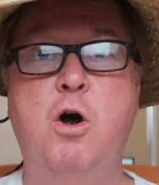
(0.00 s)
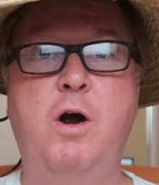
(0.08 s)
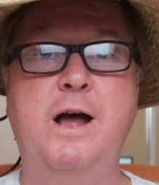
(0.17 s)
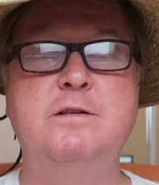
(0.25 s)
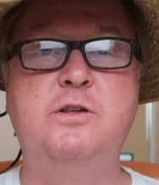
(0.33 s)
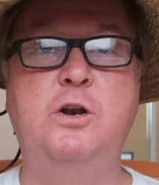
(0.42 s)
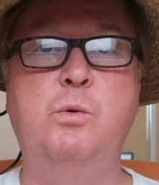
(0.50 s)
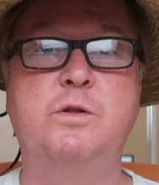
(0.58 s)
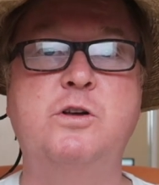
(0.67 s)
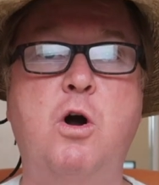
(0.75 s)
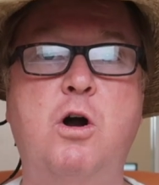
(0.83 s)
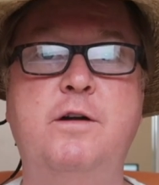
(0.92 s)
or has to do
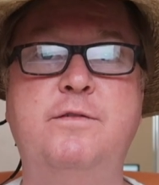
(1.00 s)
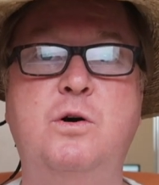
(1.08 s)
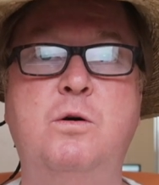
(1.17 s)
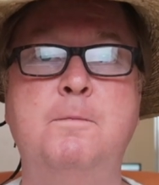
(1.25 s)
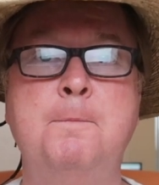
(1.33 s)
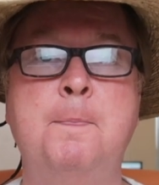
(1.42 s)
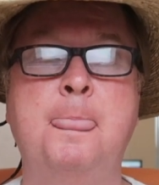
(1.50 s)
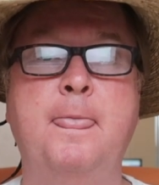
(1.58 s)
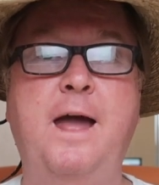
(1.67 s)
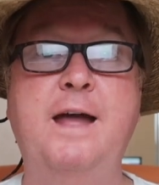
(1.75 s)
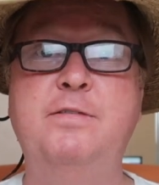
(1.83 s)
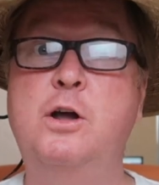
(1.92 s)
with Carnival.
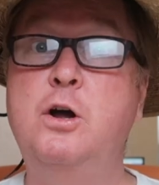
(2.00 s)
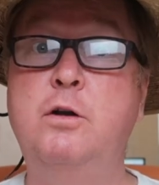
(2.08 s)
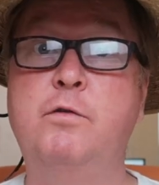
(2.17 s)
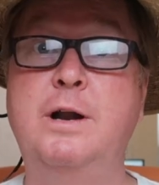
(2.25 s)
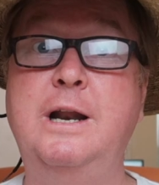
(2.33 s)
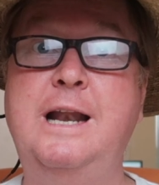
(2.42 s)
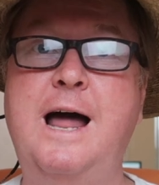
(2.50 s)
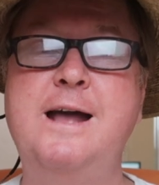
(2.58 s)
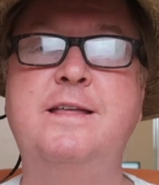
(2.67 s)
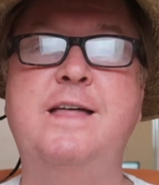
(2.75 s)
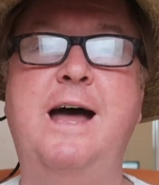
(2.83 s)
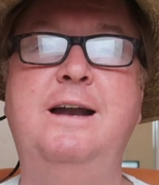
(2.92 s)
And they're going to really
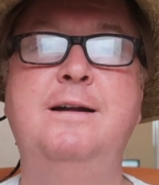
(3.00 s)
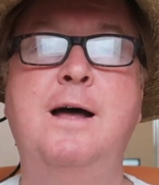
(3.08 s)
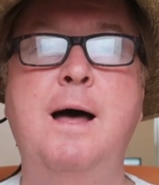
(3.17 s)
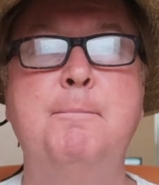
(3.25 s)
like that.